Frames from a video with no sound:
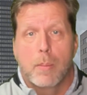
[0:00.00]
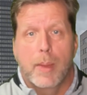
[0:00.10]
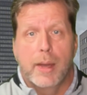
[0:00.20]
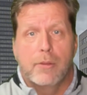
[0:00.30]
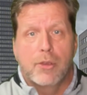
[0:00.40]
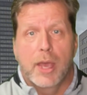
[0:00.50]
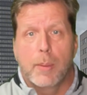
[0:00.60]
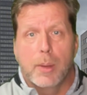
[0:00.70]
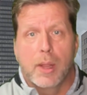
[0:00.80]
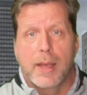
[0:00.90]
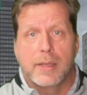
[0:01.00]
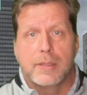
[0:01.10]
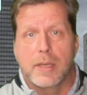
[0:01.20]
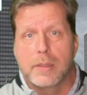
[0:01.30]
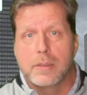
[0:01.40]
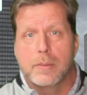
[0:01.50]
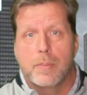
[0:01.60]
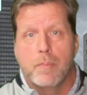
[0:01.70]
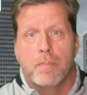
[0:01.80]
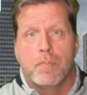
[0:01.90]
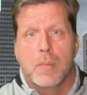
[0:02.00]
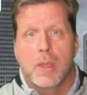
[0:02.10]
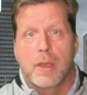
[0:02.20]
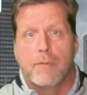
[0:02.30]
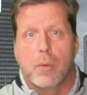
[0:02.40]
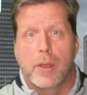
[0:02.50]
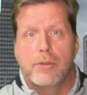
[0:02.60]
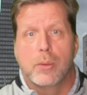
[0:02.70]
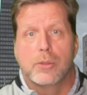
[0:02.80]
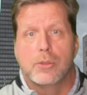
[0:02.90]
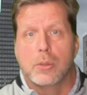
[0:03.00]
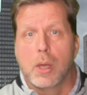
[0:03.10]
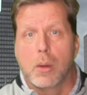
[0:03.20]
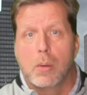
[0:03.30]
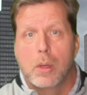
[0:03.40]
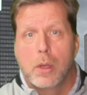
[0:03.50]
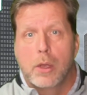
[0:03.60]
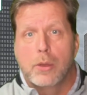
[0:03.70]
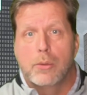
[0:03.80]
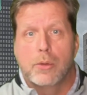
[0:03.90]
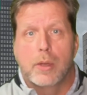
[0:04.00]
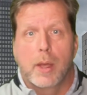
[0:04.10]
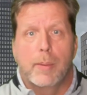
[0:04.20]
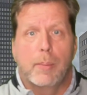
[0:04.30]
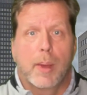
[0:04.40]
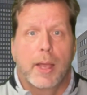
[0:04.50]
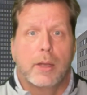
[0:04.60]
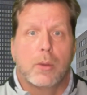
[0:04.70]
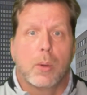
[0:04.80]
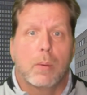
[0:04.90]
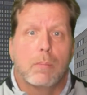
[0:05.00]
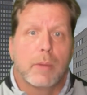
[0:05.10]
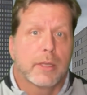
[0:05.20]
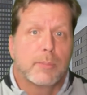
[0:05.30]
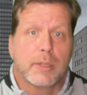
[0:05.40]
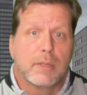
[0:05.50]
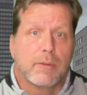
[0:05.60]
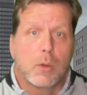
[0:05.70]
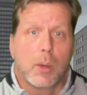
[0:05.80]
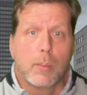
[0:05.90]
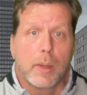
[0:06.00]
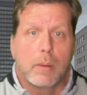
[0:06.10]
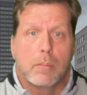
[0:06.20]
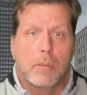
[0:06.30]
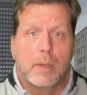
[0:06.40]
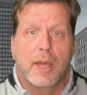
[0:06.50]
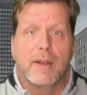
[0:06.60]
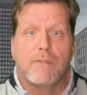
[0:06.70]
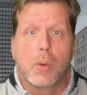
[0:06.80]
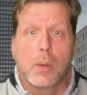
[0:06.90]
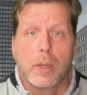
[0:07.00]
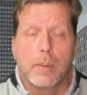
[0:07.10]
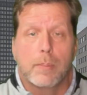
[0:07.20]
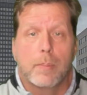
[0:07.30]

Manage capital assets. If your ratio is too low, you should not be buying new expensive equipment. You can't afford it.